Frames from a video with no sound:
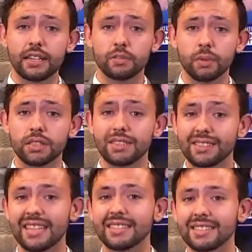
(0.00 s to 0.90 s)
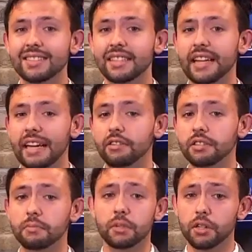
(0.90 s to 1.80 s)
as well as the Texas Inn
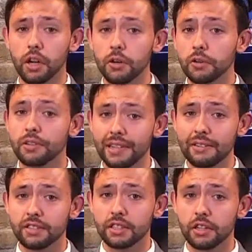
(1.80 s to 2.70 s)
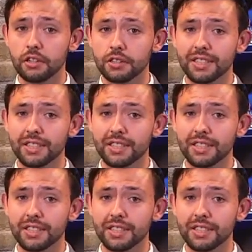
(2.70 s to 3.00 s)
Harrisonburg owner Dave Saunders,